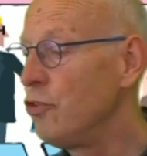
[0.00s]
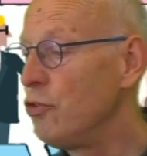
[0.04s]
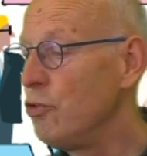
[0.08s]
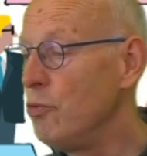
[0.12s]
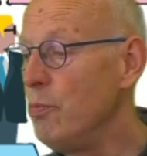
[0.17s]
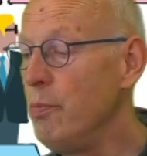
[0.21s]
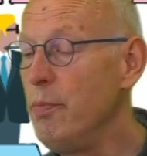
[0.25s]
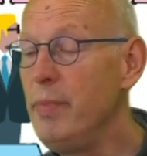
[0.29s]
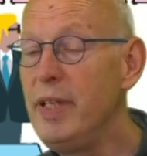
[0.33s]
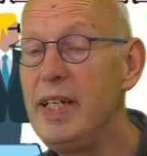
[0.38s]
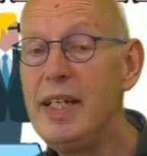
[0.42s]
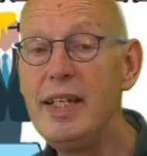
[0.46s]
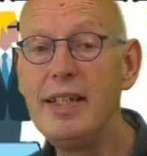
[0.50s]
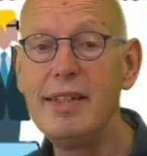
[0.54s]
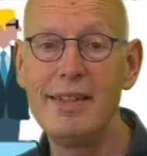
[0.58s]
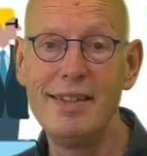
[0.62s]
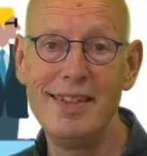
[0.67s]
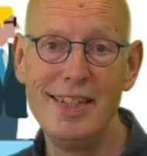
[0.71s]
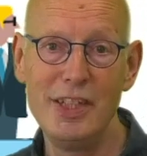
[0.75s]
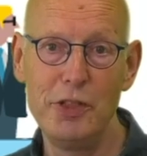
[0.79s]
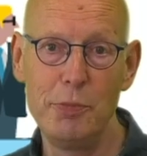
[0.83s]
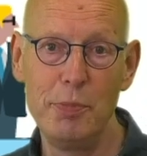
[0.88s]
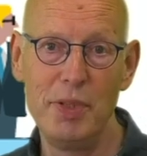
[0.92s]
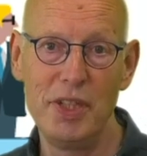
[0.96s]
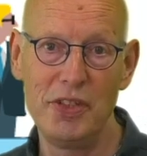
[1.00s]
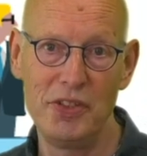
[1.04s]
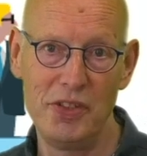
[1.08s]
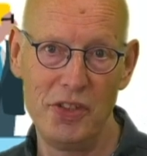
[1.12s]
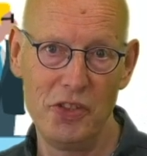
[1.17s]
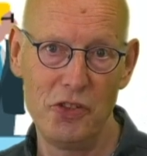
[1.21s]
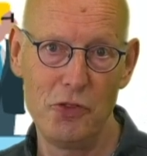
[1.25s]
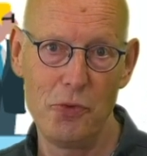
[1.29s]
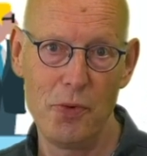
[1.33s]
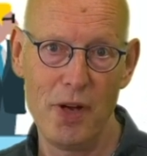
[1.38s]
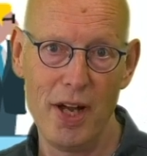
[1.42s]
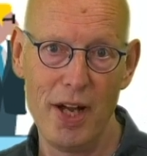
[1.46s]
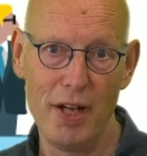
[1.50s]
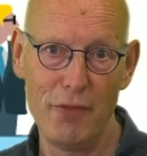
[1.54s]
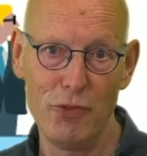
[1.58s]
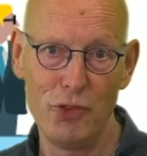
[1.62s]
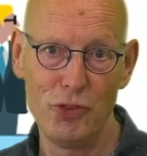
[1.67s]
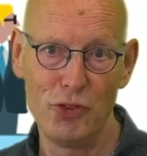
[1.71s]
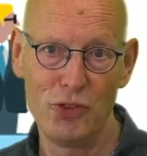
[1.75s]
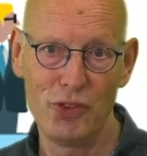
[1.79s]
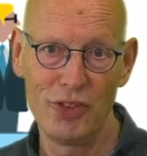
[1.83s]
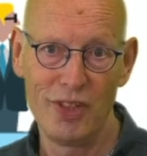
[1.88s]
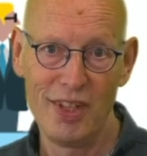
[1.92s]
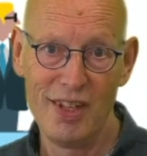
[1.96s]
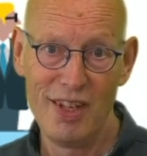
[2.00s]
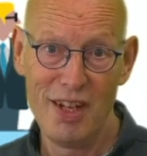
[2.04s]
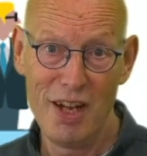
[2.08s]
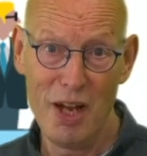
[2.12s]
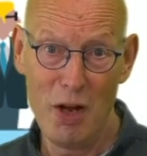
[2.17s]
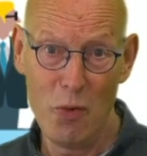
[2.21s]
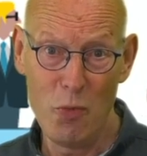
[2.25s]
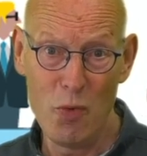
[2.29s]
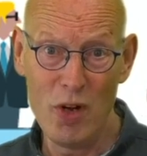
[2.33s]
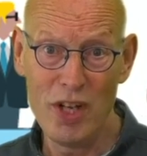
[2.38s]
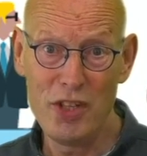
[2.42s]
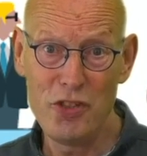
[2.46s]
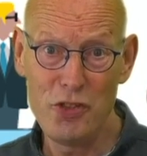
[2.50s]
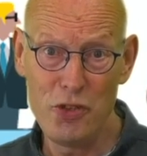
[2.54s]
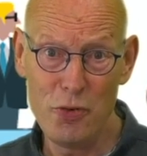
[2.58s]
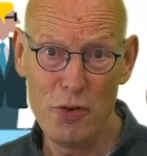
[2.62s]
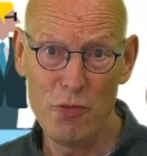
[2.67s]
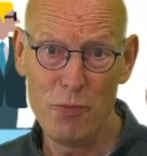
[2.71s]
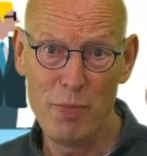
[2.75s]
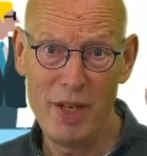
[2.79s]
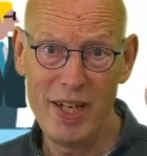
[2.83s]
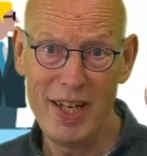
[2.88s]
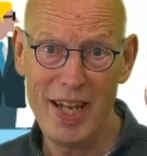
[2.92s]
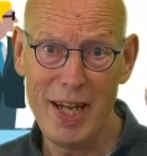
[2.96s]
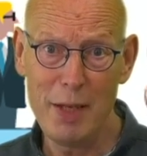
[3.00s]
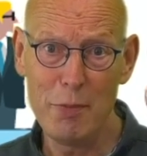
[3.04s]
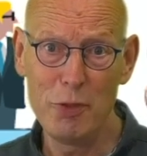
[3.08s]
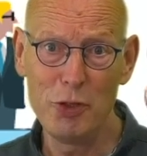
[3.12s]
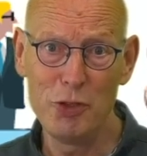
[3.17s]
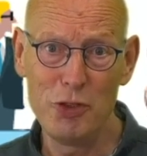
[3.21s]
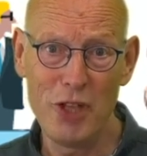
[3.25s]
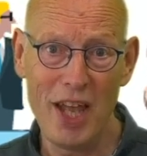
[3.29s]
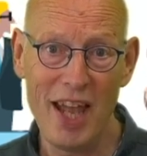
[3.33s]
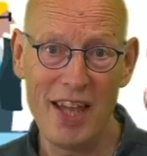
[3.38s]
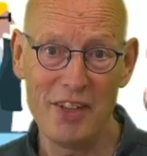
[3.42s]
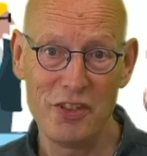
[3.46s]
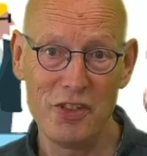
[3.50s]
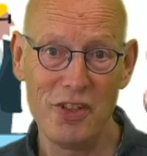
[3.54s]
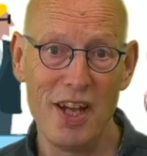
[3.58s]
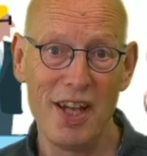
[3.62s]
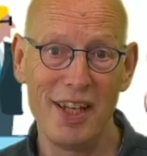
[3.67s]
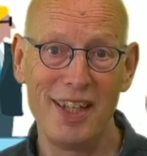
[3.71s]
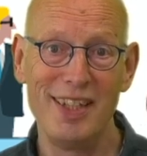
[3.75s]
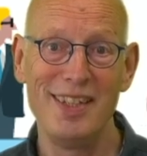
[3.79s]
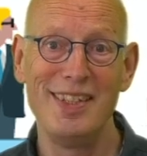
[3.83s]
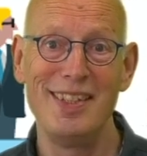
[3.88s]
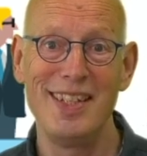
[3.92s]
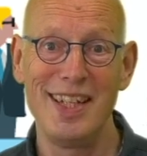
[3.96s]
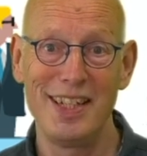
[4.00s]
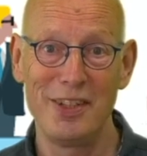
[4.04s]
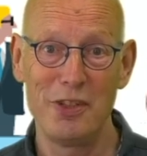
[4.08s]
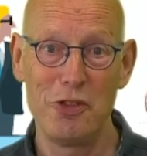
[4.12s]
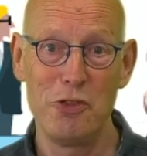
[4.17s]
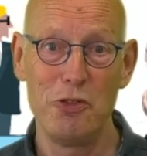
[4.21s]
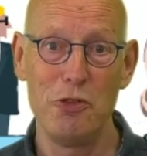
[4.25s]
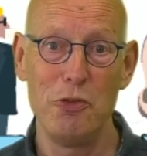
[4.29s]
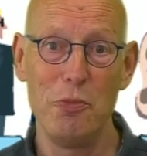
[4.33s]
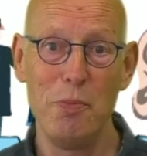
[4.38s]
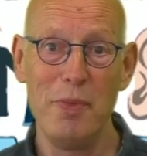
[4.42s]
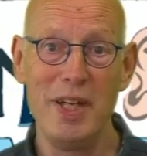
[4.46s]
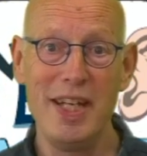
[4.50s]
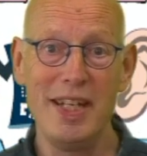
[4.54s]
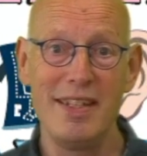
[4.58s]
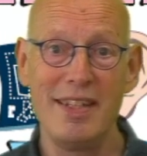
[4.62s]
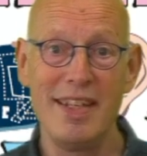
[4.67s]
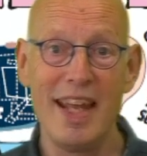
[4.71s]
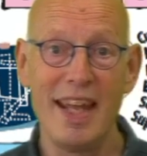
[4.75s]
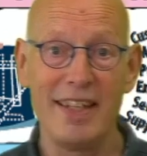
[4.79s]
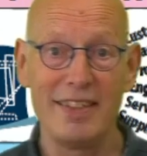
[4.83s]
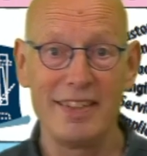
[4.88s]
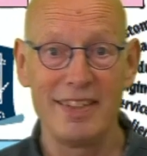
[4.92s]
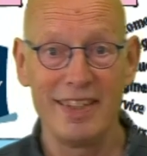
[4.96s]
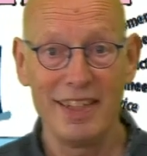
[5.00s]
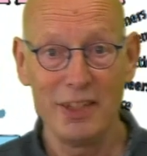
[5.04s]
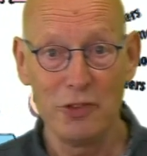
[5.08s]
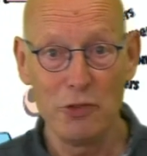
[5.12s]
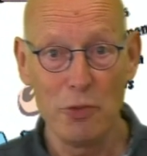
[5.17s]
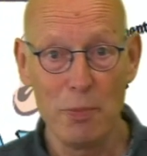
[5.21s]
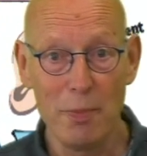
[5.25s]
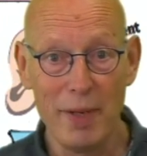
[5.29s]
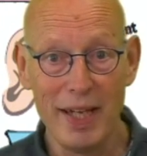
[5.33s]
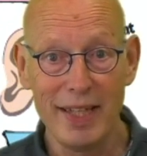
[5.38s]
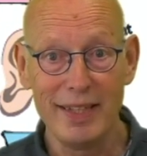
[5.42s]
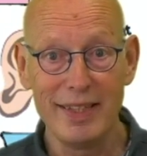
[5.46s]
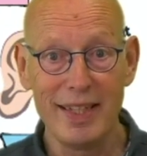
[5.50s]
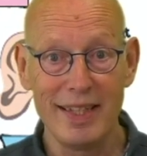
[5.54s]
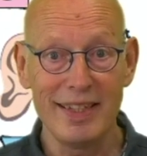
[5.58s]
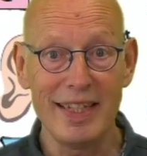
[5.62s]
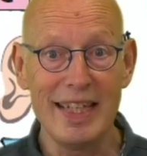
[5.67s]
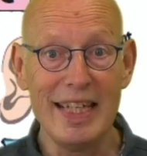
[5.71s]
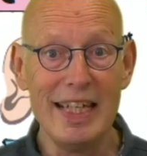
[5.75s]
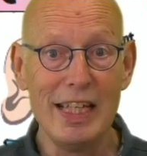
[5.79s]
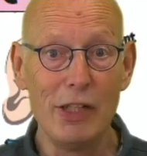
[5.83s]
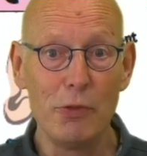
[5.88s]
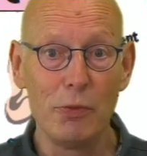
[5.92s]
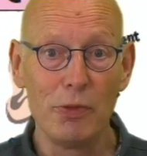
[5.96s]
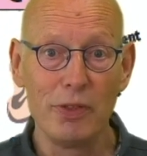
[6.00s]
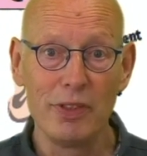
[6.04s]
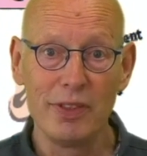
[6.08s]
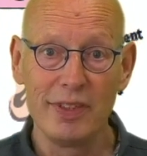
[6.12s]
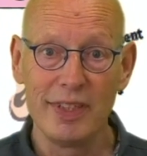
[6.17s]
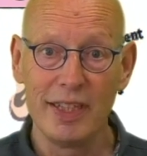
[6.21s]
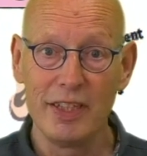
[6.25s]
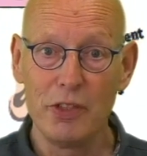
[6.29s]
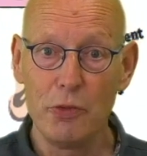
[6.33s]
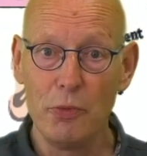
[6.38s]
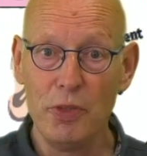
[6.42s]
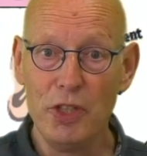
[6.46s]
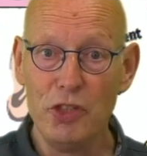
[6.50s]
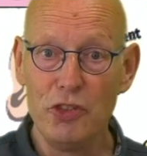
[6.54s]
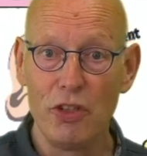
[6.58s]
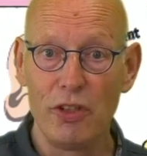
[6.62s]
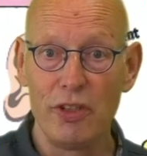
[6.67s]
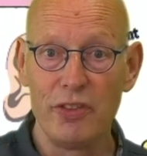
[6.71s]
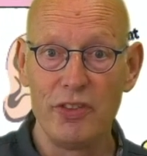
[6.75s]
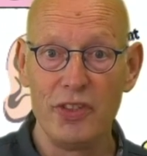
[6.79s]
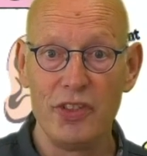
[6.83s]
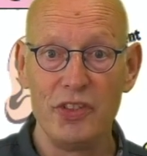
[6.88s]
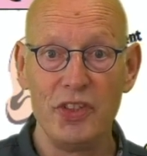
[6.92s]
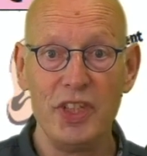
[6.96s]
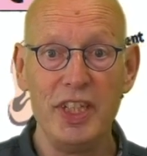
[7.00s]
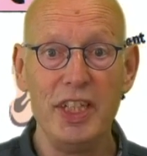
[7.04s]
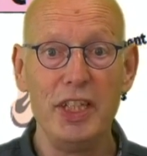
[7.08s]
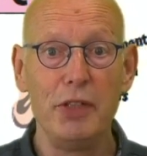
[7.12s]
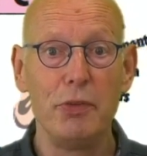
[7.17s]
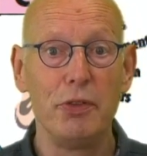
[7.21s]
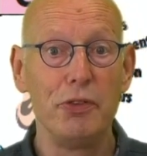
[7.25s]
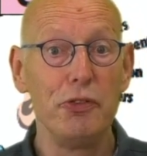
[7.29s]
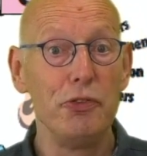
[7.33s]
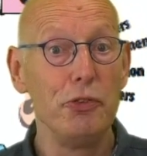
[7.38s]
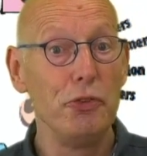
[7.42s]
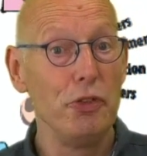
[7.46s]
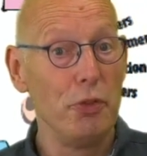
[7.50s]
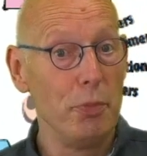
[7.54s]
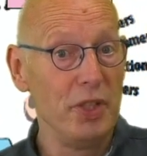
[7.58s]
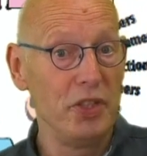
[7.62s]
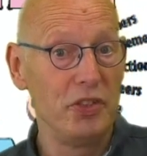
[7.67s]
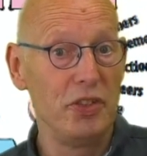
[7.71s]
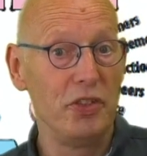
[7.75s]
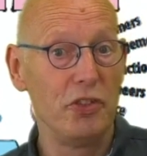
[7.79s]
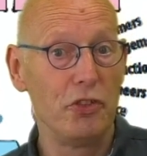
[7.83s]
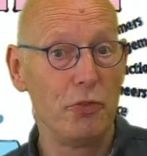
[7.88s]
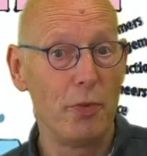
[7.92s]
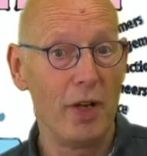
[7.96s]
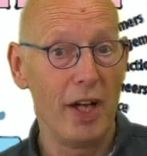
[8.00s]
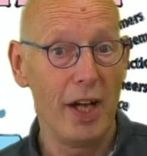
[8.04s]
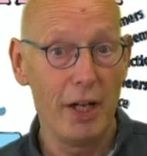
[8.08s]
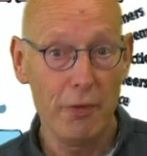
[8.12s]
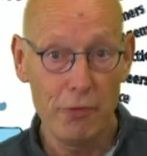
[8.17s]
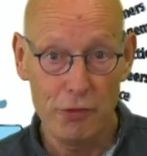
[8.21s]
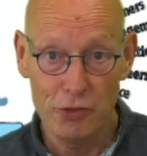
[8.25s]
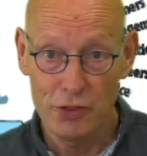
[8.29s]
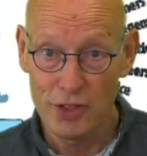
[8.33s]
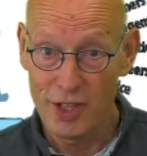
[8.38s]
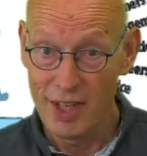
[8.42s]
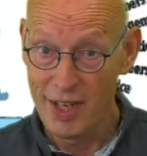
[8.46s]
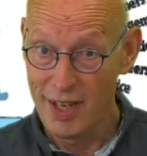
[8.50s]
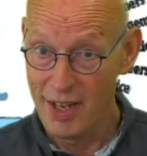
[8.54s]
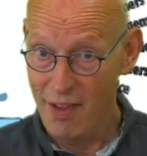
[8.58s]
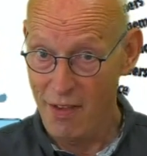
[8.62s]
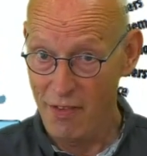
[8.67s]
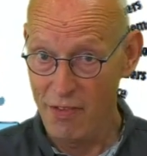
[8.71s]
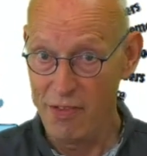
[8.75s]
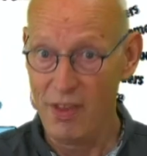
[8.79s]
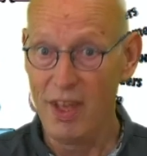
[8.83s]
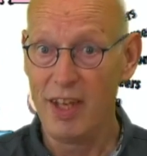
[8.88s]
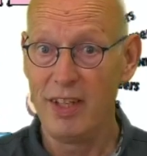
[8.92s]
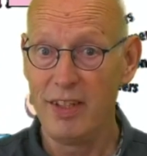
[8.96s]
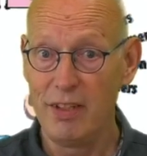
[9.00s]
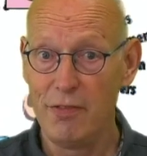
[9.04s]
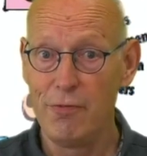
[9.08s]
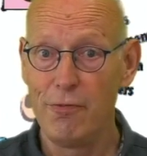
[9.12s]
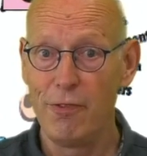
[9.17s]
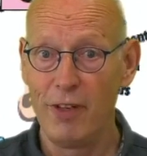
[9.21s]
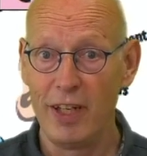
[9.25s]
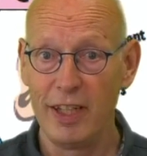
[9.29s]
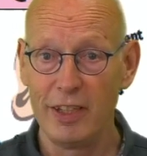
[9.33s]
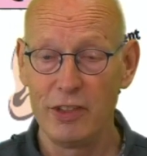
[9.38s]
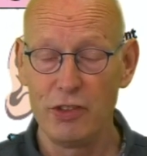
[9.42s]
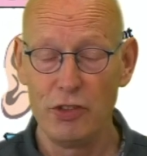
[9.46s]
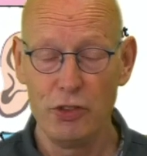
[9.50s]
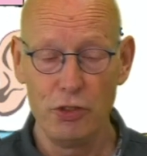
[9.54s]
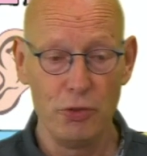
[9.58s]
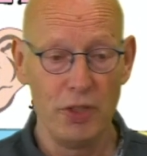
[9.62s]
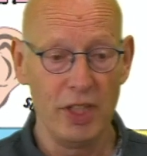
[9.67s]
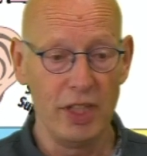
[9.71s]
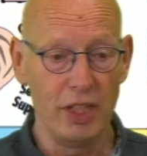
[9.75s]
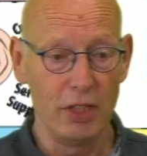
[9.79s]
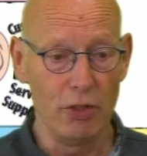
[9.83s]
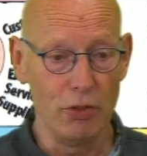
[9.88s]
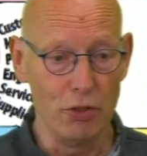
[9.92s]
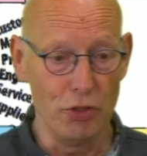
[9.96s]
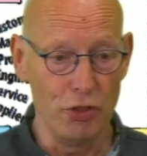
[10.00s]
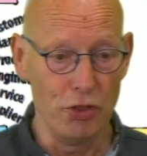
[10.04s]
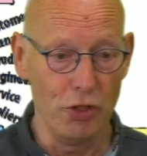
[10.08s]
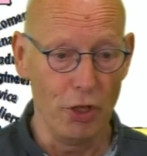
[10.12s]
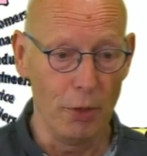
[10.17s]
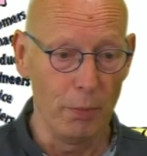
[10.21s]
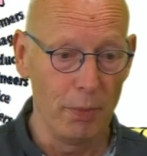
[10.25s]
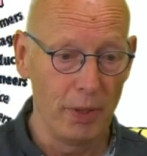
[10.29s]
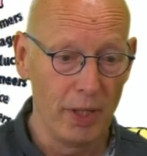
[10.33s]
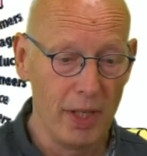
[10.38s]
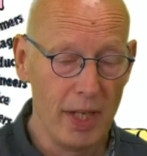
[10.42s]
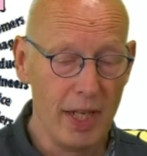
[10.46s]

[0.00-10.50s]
to meet these business drivers. And once you have been able to, as an architect, to meet that and to make that equal, that result is equal to the business drivers, then in fact you did a good job.